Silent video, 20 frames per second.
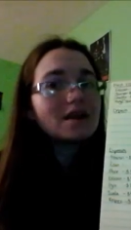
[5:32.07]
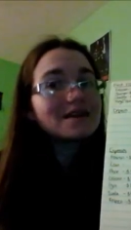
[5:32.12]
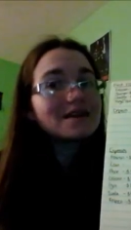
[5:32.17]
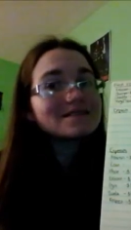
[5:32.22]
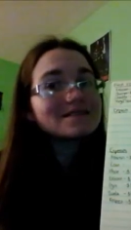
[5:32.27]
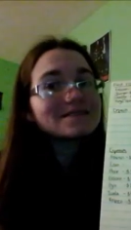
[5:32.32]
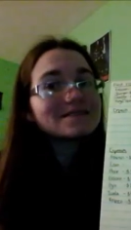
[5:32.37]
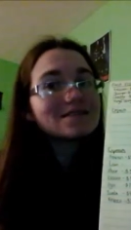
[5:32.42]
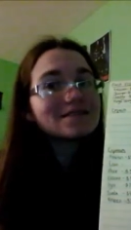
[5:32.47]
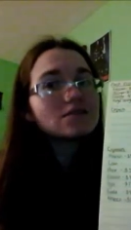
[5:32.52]
and
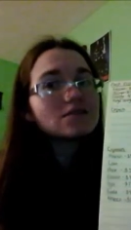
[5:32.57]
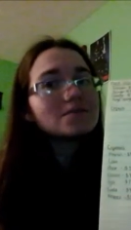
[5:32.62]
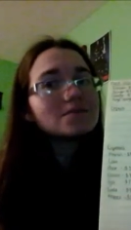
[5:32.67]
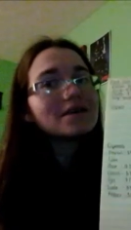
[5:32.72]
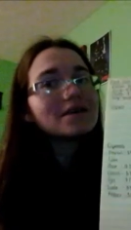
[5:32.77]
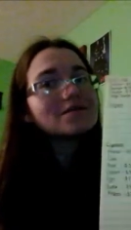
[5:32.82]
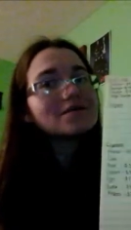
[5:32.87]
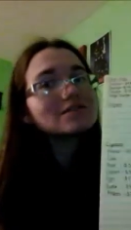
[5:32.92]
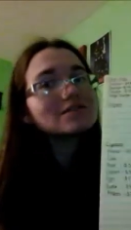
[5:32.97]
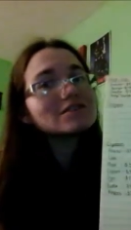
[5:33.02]
since I only
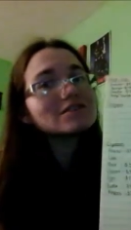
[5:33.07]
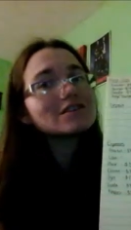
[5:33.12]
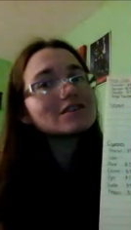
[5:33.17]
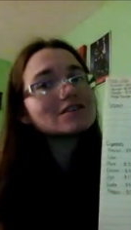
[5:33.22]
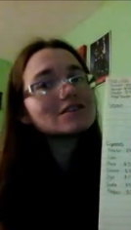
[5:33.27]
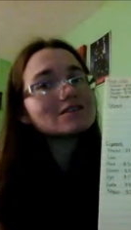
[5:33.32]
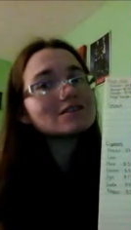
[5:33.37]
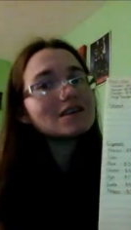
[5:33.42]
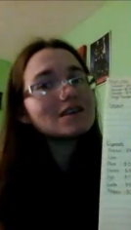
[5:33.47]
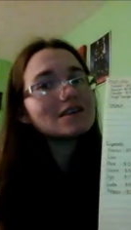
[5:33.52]
pay it once a year,
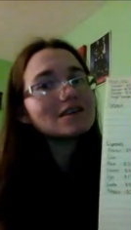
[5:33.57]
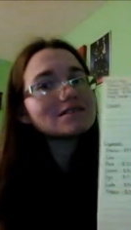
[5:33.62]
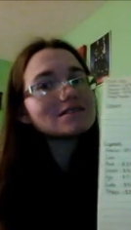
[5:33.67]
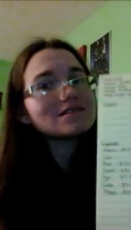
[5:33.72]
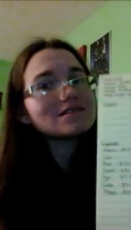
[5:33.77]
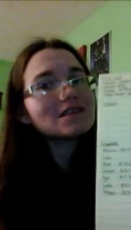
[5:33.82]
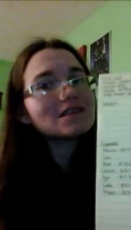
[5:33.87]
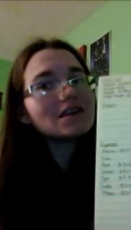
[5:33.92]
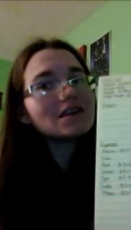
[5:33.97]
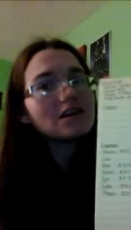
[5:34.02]
it's not
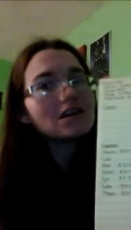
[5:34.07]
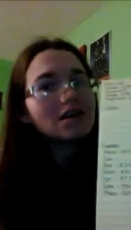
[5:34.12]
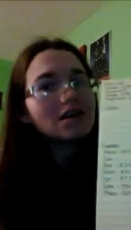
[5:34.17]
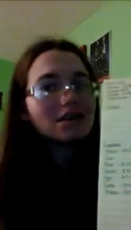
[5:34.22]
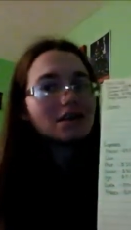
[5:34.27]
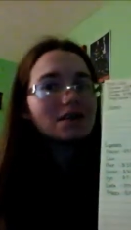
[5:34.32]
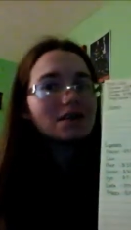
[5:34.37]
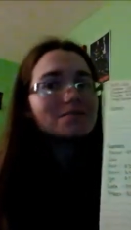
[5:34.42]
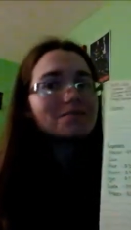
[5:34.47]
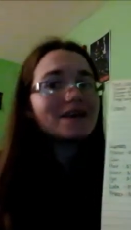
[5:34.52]

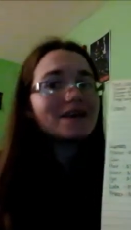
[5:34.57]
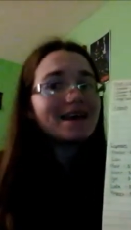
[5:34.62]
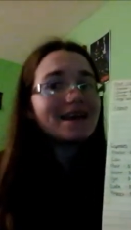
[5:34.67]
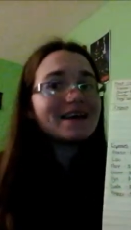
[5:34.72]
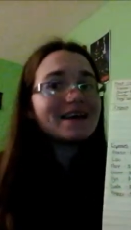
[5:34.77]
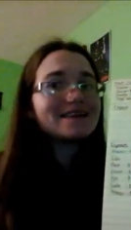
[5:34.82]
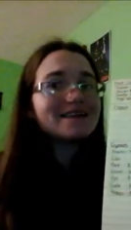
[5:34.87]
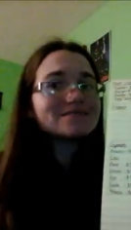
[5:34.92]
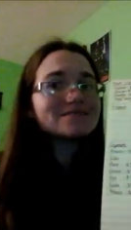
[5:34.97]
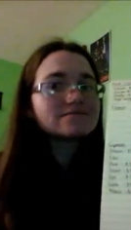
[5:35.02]
in my
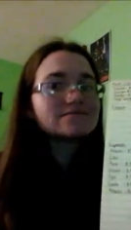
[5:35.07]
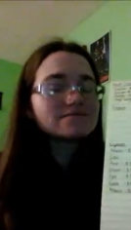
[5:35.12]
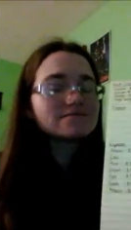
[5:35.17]
head.